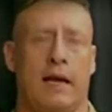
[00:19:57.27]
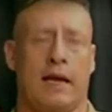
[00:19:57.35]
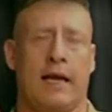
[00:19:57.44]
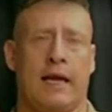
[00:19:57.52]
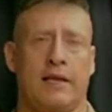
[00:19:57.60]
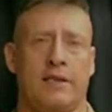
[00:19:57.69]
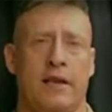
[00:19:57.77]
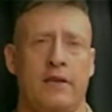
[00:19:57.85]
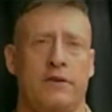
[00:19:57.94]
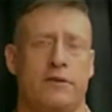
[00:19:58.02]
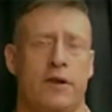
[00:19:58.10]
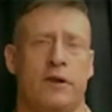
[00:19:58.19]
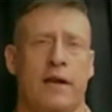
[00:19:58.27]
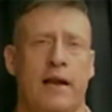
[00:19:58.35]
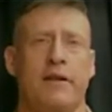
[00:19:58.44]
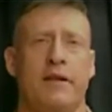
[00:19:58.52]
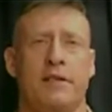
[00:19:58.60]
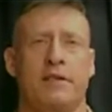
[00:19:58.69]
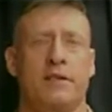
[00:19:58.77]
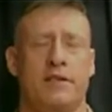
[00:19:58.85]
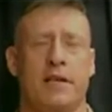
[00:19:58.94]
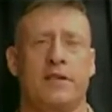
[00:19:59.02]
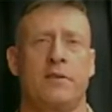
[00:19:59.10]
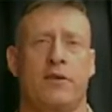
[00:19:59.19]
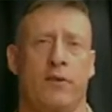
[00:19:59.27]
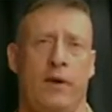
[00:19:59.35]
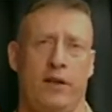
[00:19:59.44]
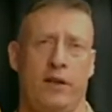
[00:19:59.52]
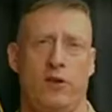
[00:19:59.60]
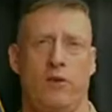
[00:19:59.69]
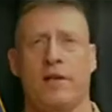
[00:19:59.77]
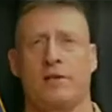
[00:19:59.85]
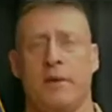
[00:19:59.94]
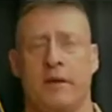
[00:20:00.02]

Like I said, there's, you know, kind of a distinction between the U.S.